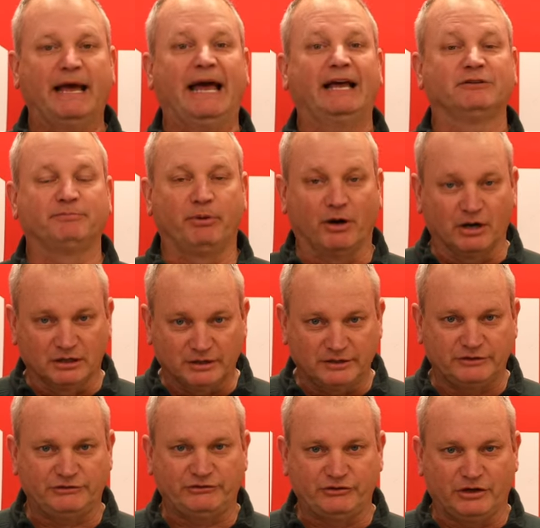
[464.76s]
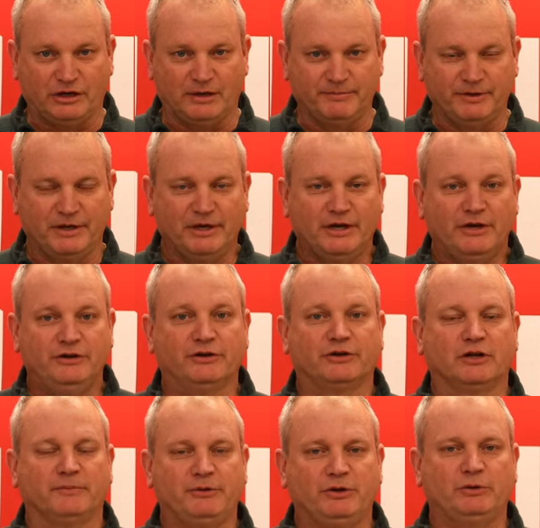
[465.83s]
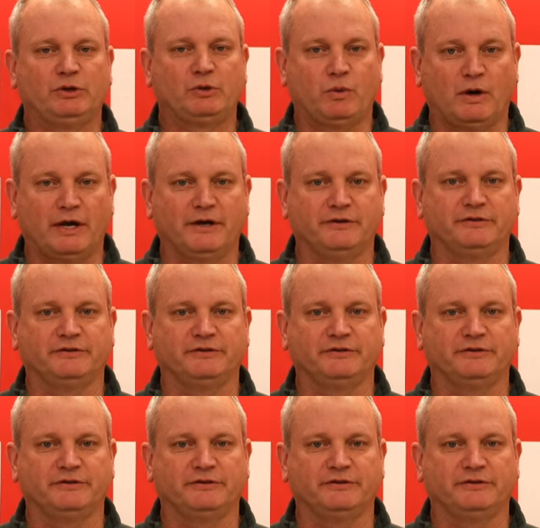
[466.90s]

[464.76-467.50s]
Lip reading: As part of this job, you're gonna be required